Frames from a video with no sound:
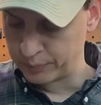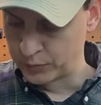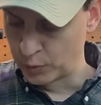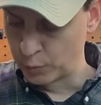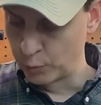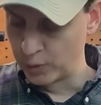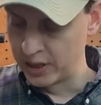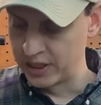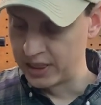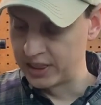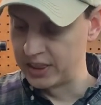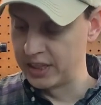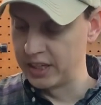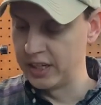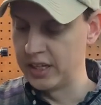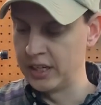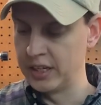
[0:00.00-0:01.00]
With
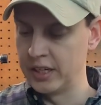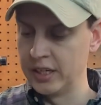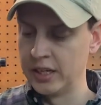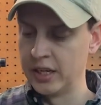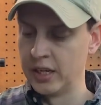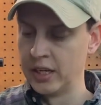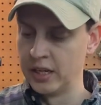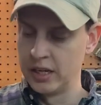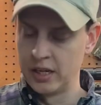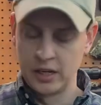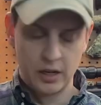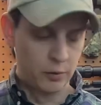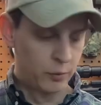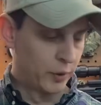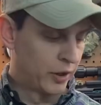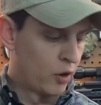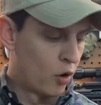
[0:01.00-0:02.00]
the
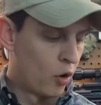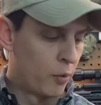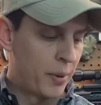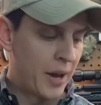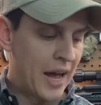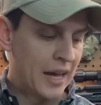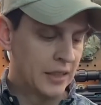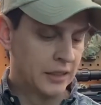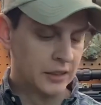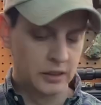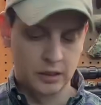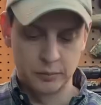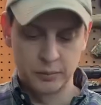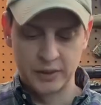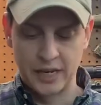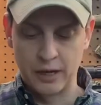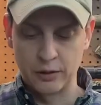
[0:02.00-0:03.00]
recoil pad, this
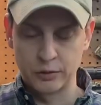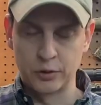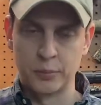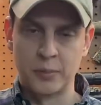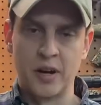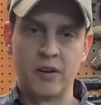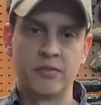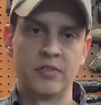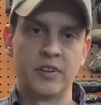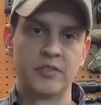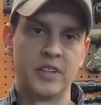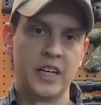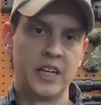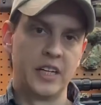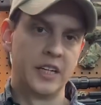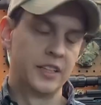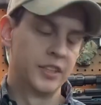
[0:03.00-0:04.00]
comes out to about
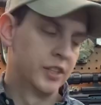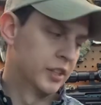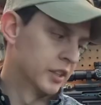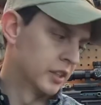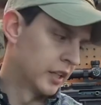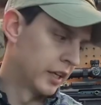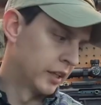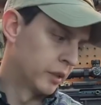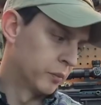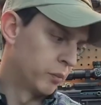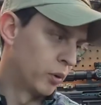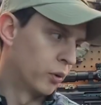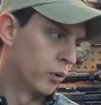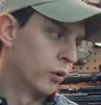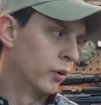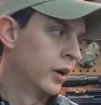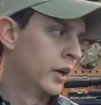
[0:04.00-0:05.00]
15 inches length of
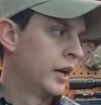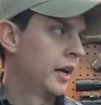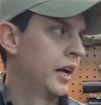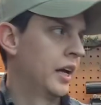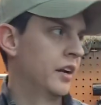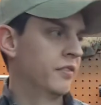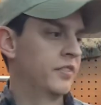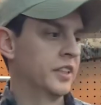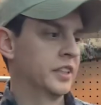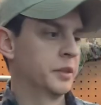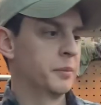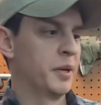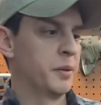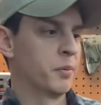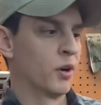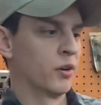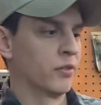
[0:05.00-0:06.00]
pull, and it fits me
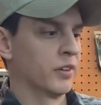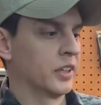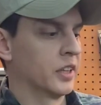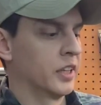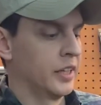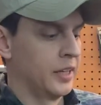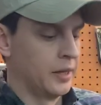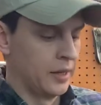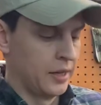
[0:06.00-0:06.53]
perfectly.